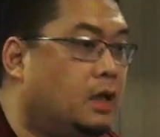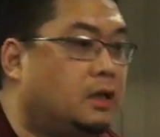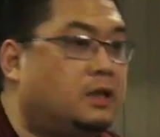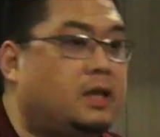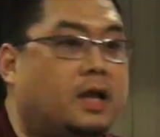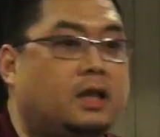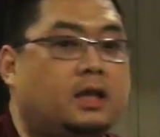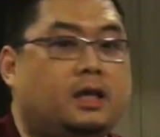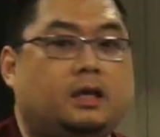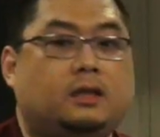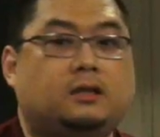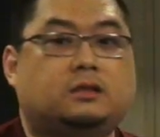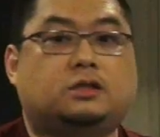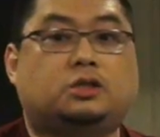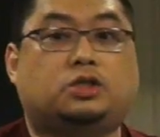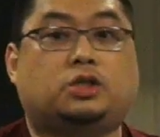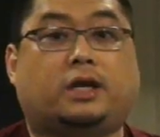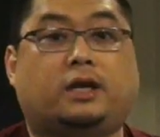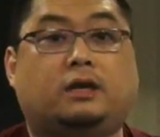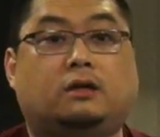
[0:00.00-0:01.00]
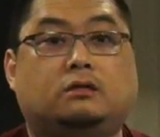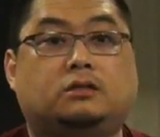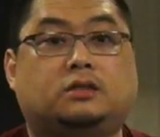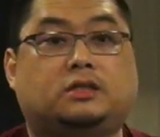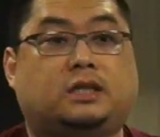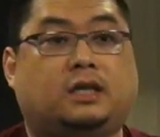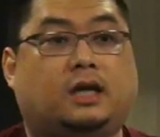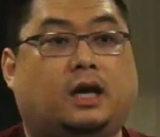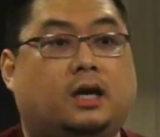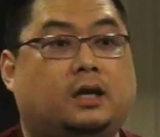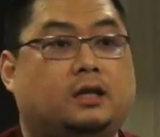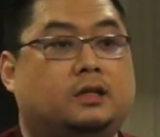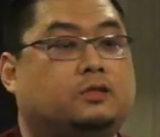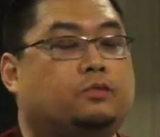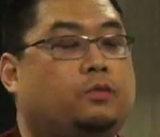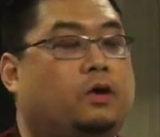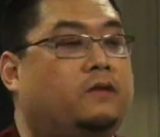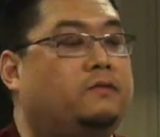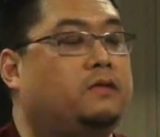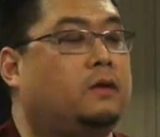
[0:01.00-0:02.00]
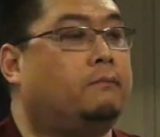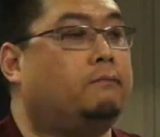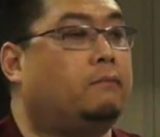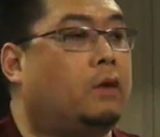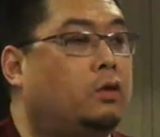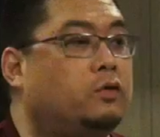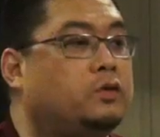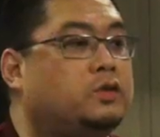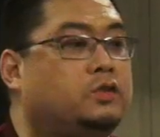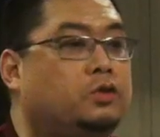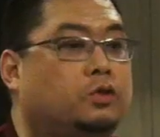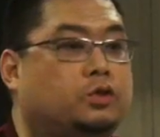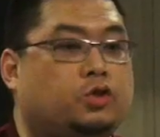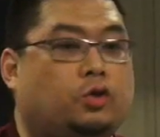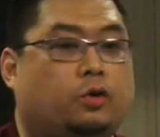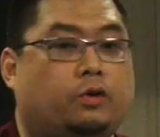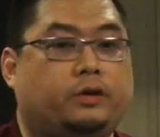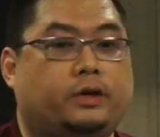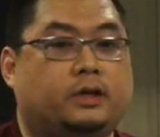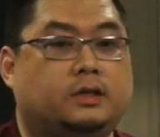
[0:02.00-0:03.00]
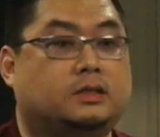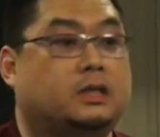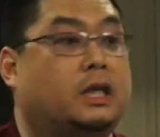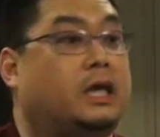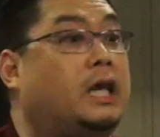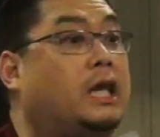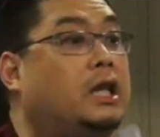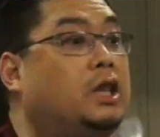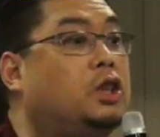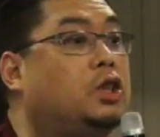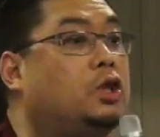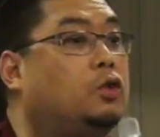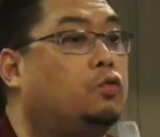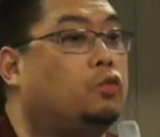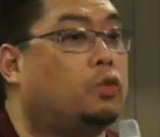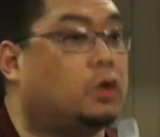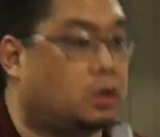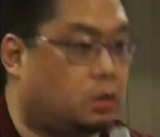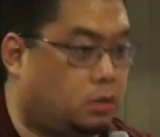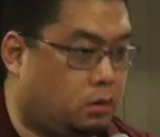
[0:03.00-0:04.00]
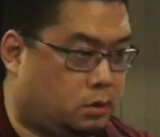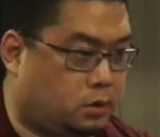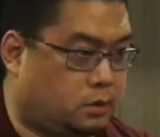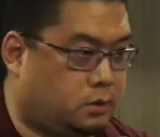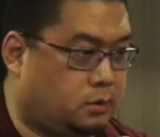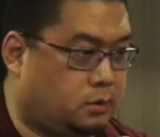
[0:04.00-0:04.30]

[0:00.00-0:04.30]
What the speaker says: Delhi's jail, Tihar, is one of the most notorious in the world.